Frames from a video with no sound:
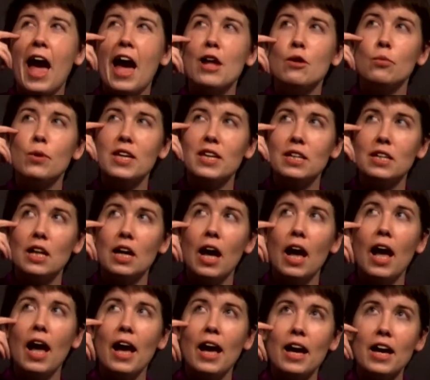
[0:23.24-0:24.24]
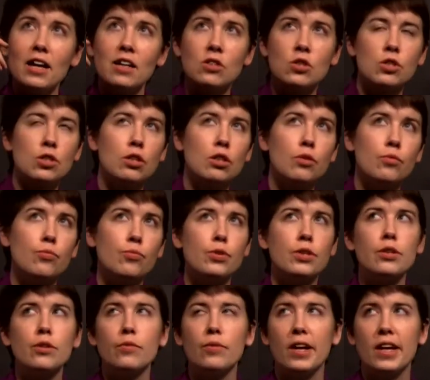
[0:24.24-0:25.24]
And we can actually
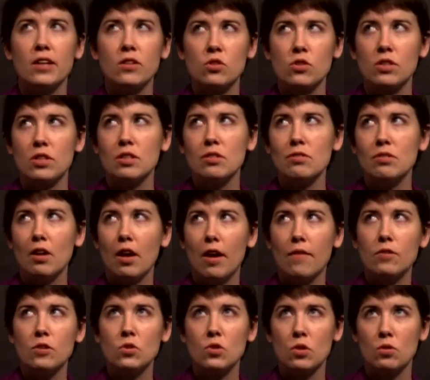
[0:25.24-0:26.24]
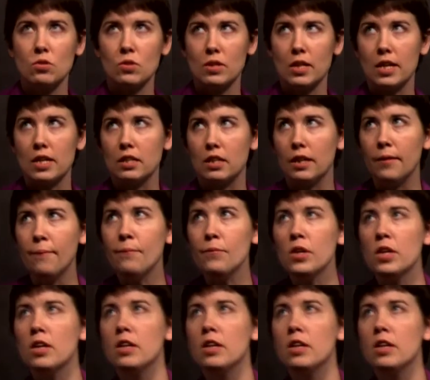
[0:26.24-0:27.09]
rearrange this ever so slightly.